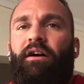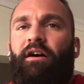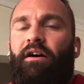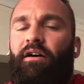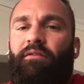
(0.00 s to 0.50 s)

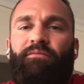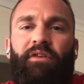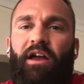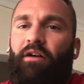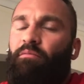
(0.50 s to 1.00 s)
Um,
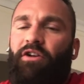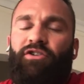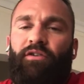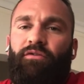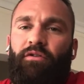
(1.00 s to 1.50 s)
yeah, a bunch
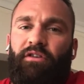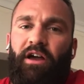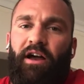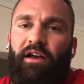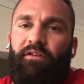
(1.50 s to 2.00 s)
of good
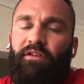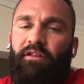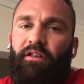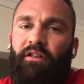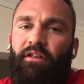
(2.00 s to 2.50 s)
guys,
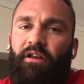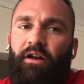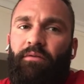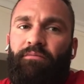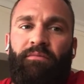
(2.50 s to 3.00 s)
and
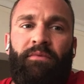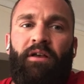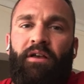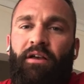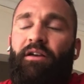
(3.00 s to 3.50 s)
uh,
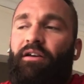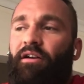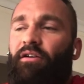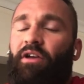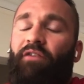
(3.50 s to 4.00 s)

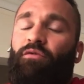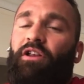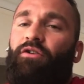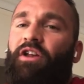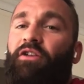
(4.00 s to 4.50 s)
we have really
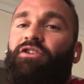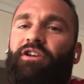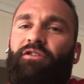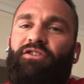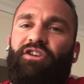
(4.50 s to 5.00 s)
good energy
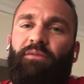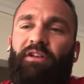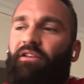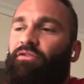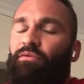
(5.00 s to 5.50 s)
in the gym.
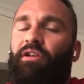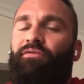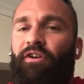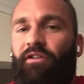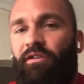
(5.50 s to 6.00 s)
It's really
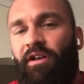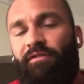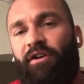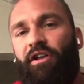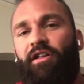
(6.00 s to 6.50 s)
fun,
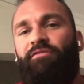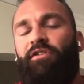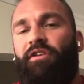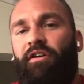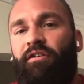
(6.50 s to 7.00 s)
having a lot of
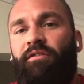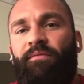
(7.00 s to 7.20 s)
fun here.